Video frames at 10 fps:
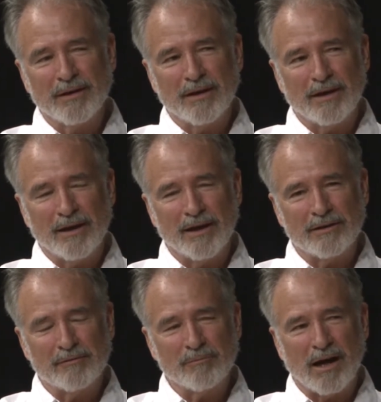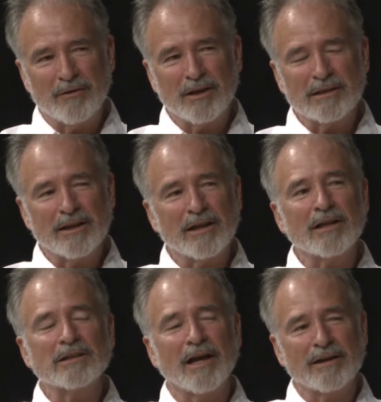I think it led a
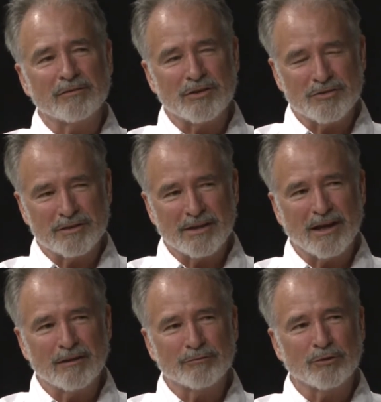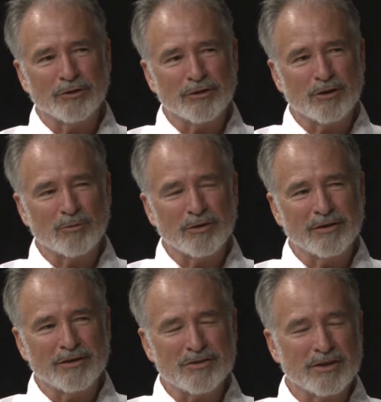lot of us in California
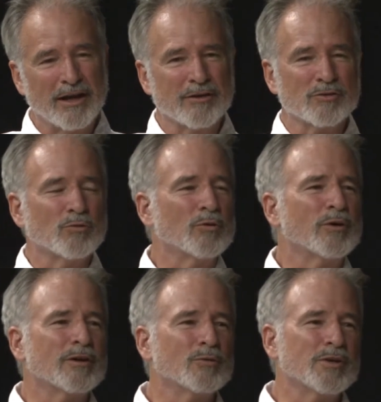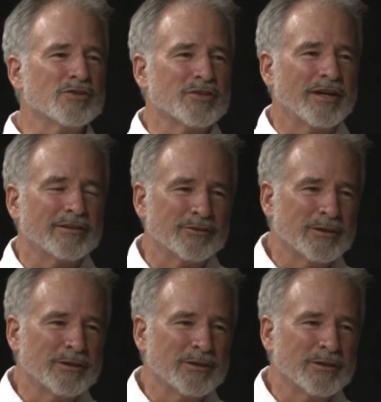communities to ask, well, where do we stand?